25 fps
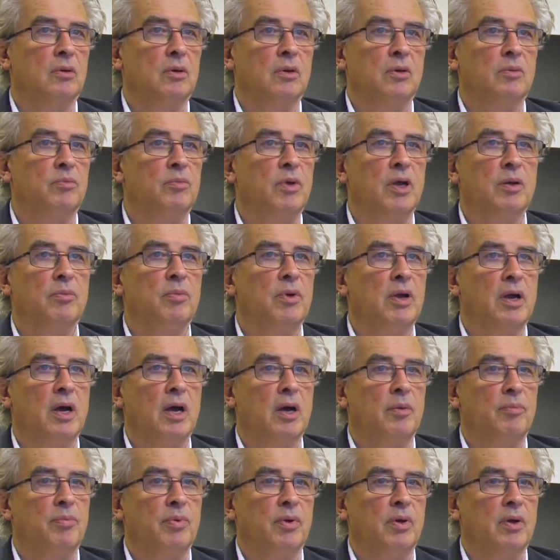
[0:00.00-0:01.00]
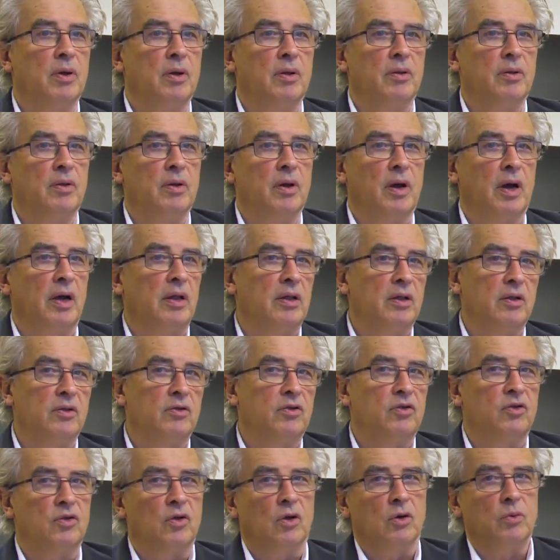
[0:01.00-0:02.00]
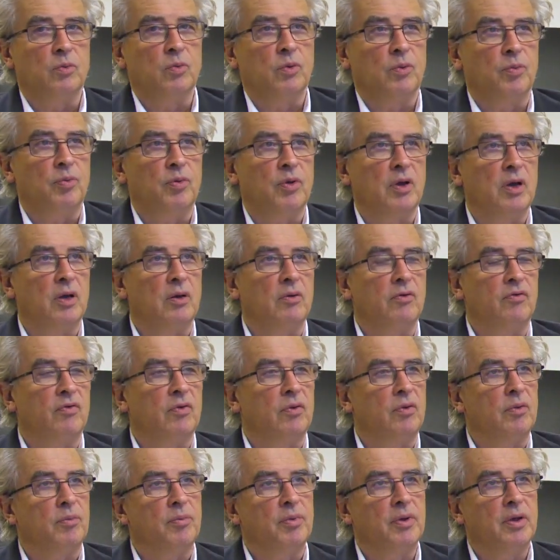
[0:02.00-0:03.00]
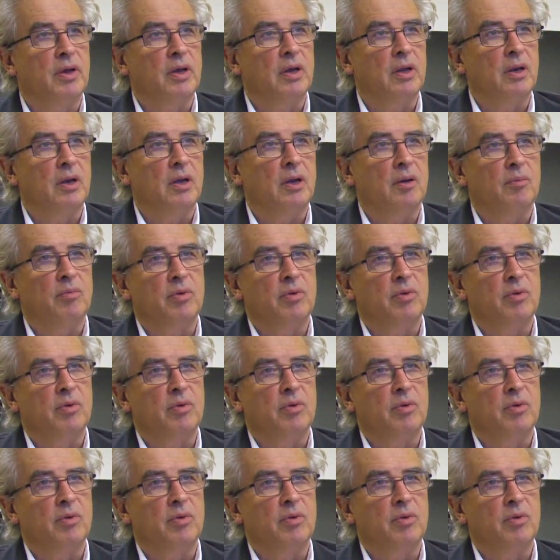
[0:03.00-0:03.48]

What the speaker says: It made me happy, and I didn't start with piano from the beginning.